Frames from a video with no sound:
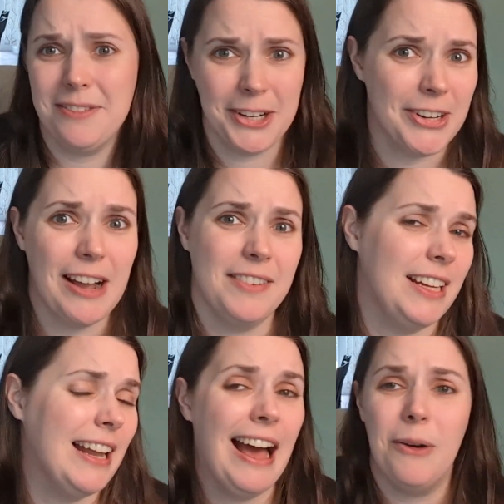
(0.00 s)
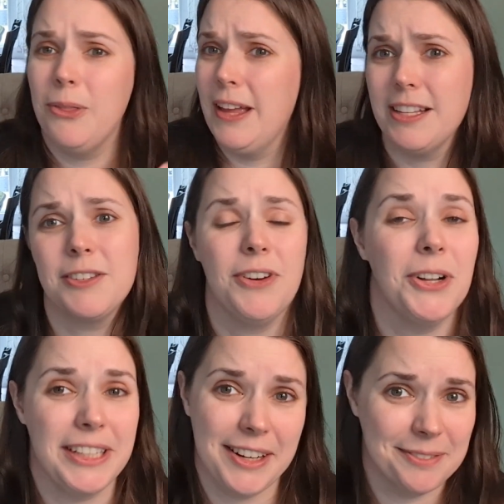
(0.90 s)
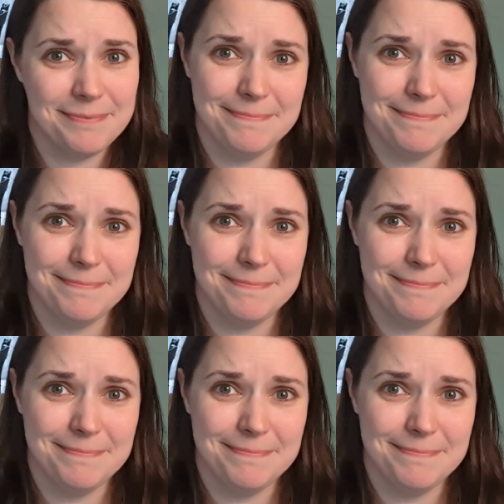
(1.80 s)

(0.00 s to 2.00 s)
and gravity and how things fall down.